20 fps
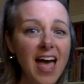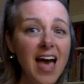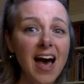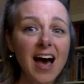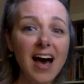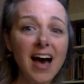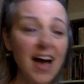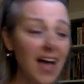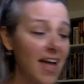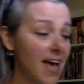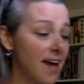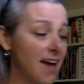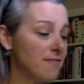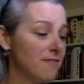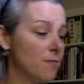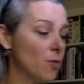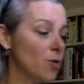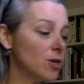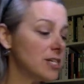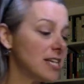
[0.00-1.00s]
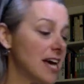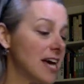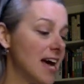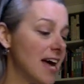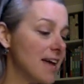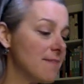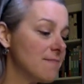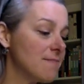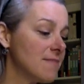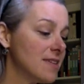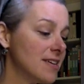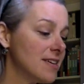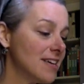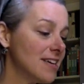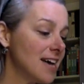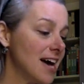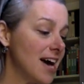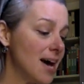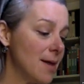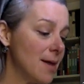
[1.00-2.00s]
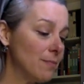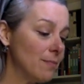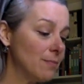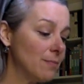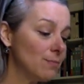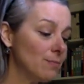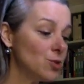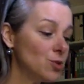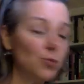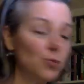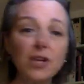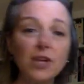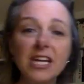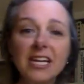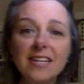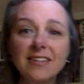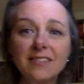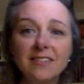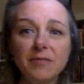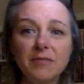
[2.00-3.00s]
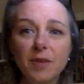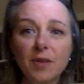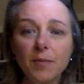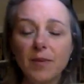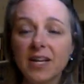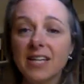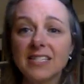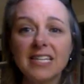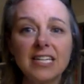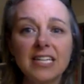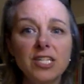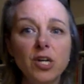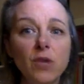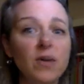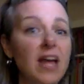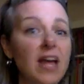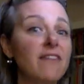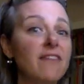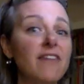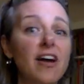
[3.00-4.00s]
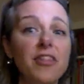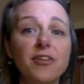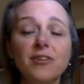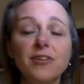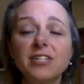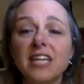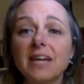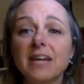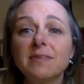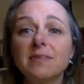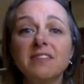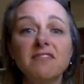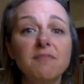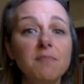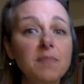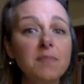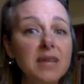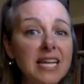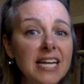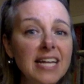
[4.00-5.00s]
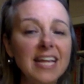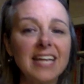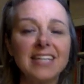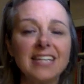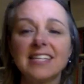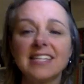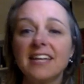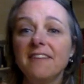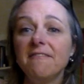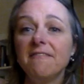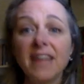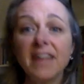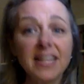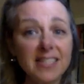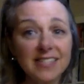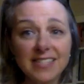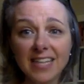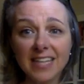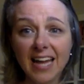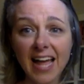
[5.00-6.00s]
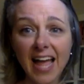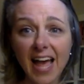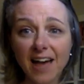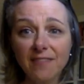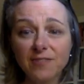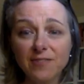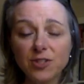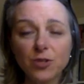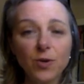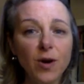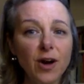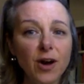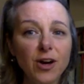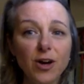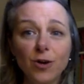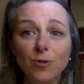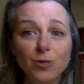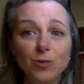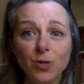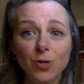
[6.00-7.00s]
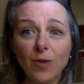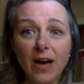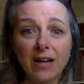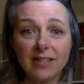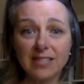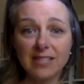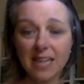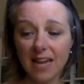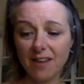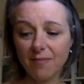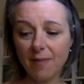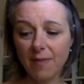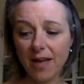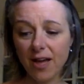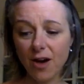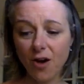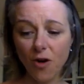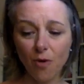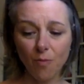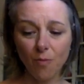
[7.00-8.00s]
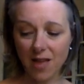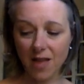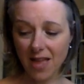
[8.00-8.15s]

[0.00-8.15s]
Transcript: I have more time to read because I don't have other types of meetings and events that I have to go to outside of my home.